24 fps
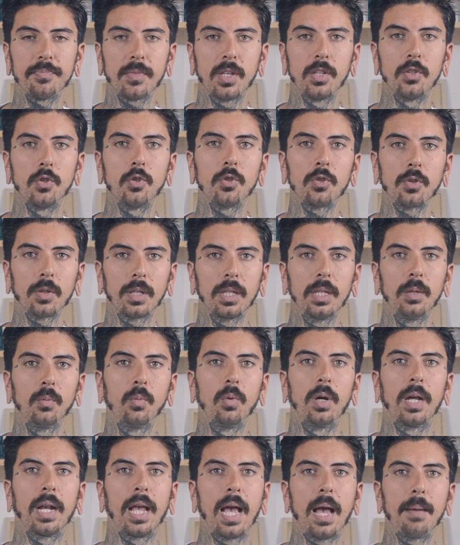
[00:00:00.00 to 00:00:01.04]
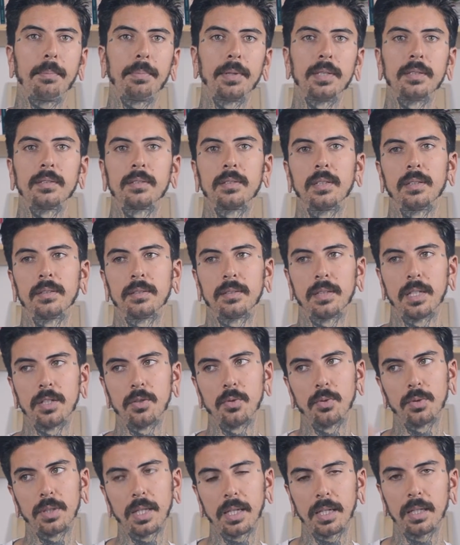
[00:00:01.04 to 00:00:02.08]
usually what happens is that
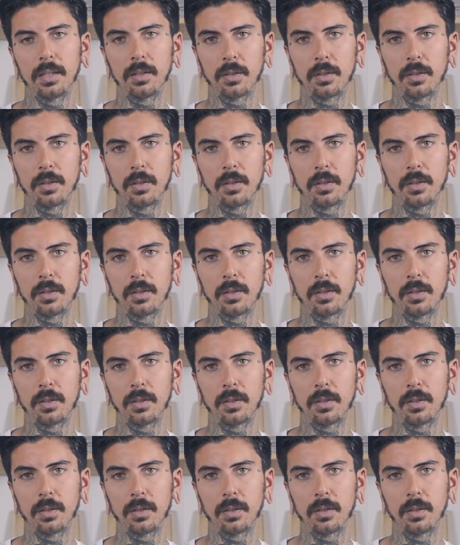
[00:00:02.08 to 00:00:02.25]
you take a